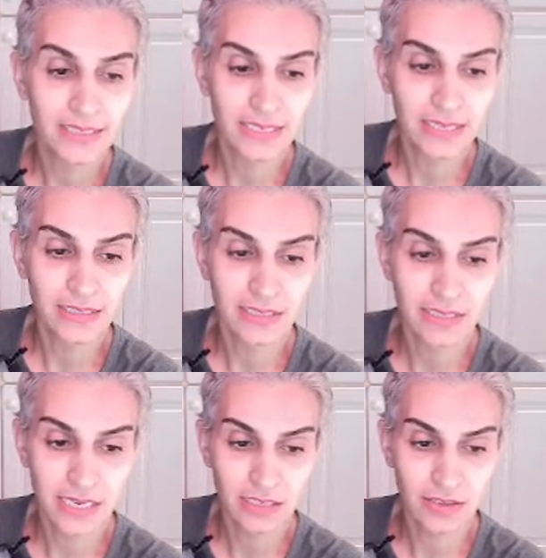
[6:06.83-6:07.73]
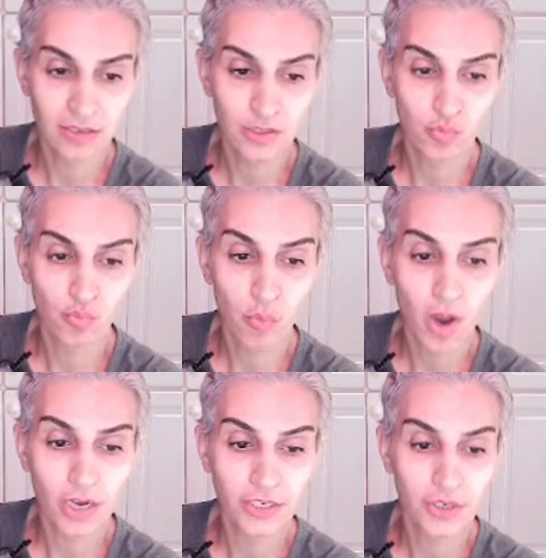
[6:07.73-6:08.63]
sell signals
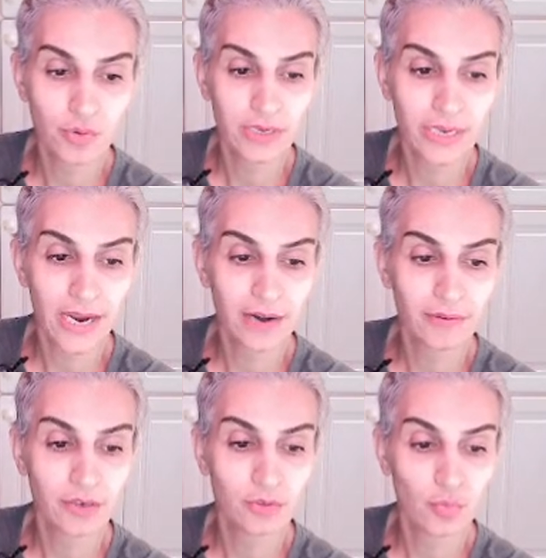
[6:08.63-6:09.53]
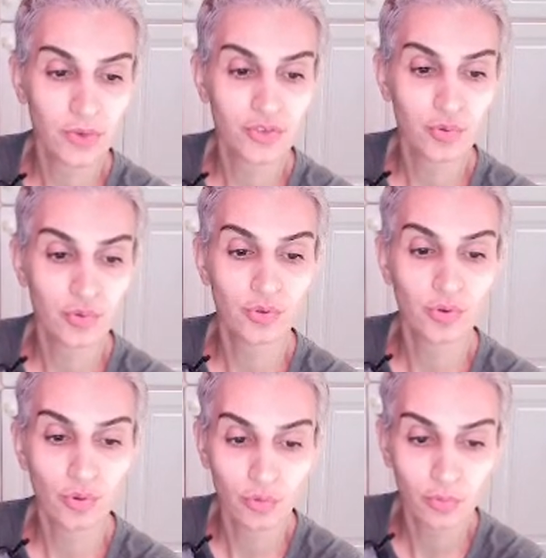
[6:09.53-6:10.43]
while you carry on with your
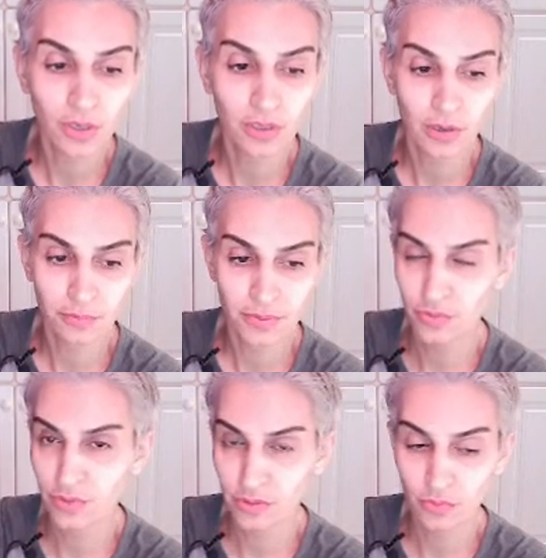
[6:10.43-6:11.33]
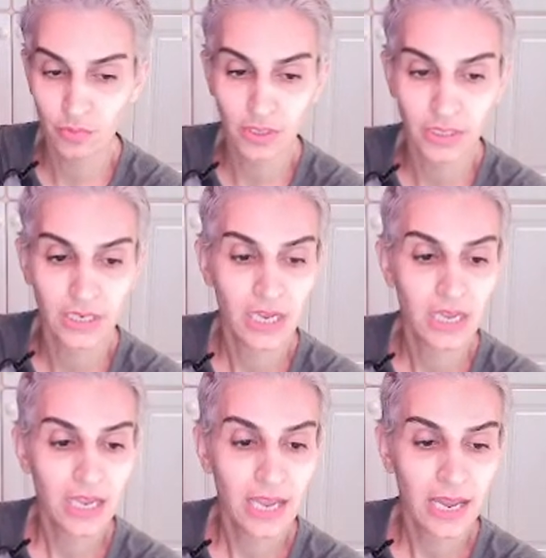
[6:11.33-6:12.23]
normal computer work
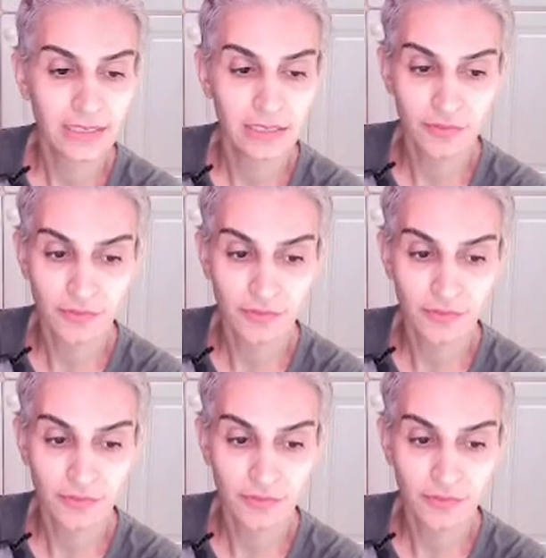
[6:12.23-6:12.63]
and it's